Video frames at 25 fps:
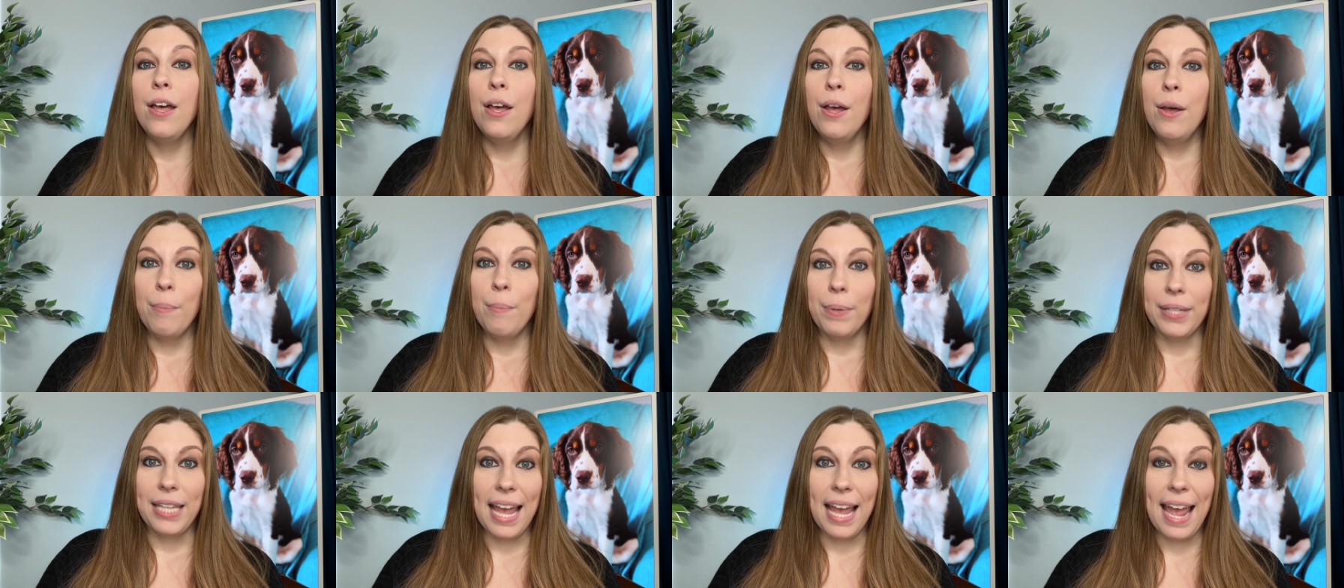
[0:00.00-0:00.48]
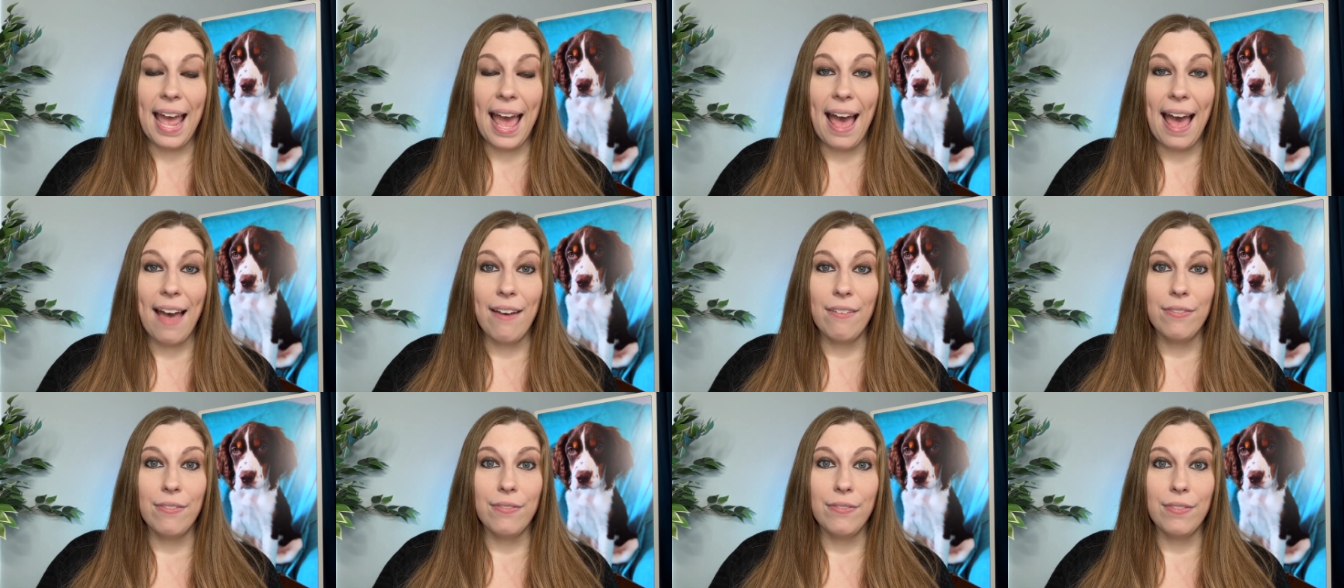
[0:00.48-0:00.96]
but they
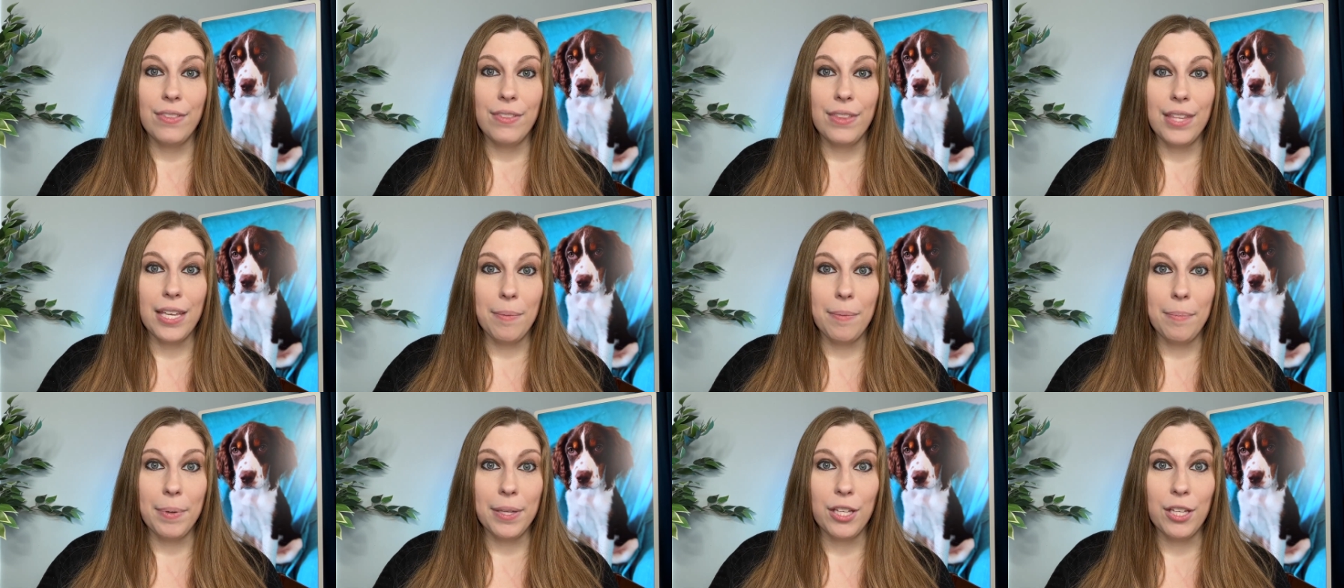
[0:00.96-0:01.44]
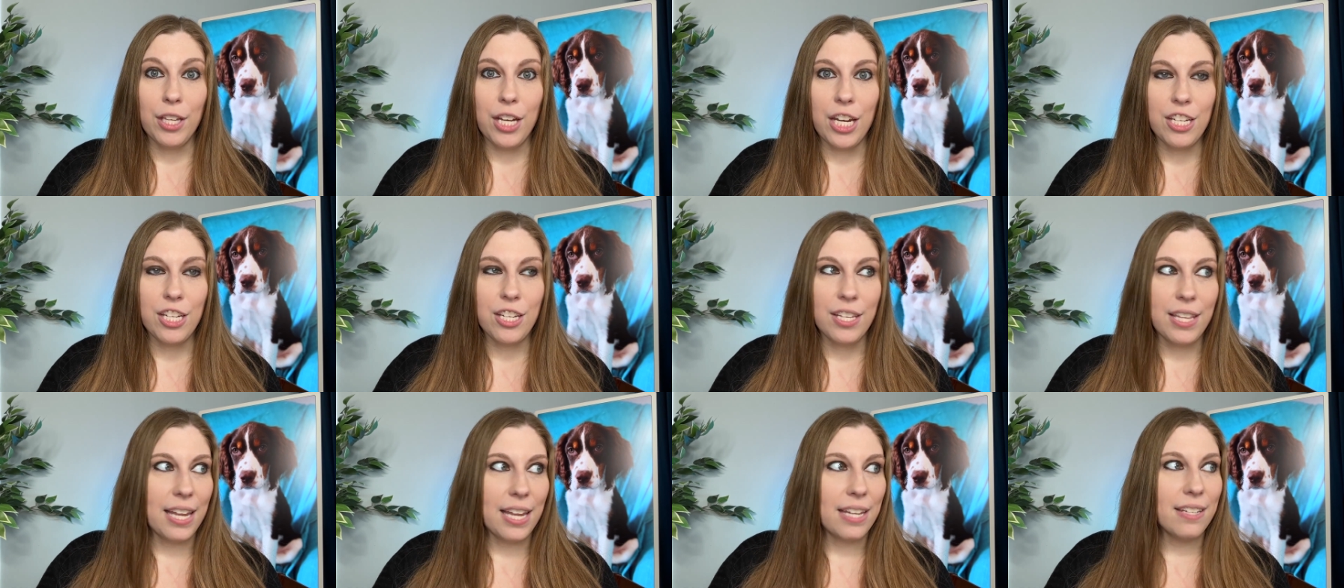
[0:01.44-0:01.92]
have the ability
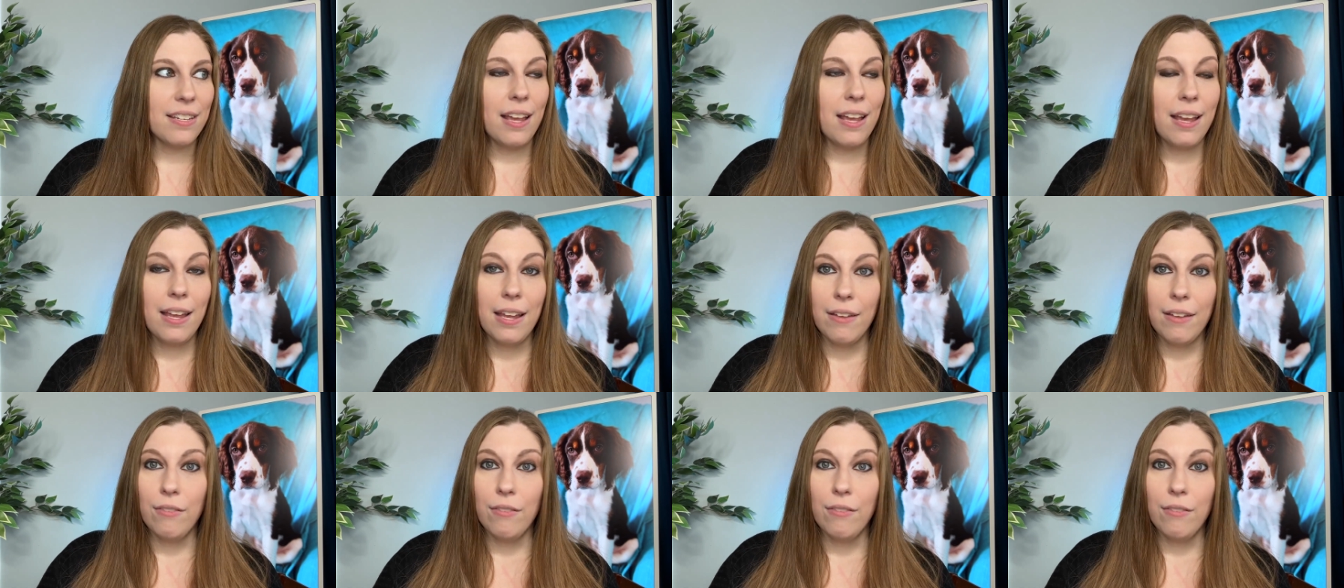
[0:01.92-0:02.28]
to then